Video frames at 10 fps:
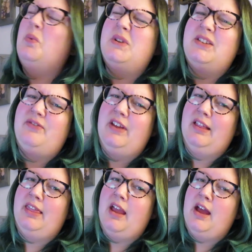Wasn't
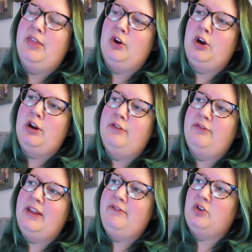feeling the other
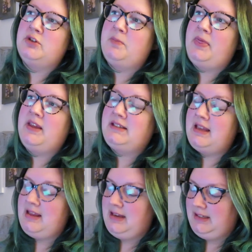flavors, but this I
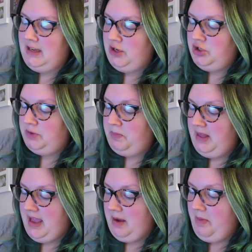think is going to just be
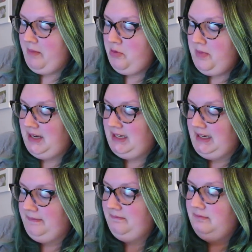like
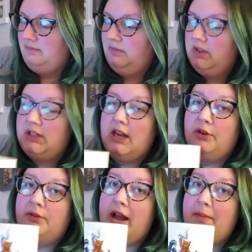pepperminty.
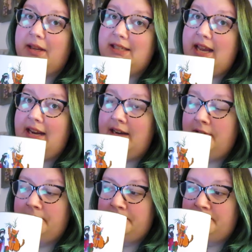So I'm excited.
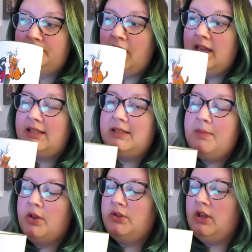It
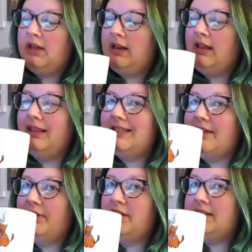smells good. Let's
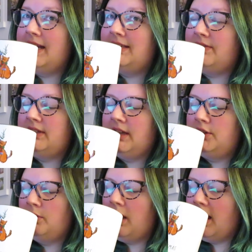have a little taste if it's not
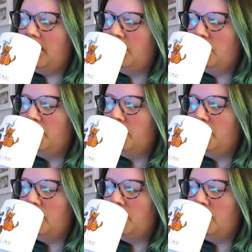too hot.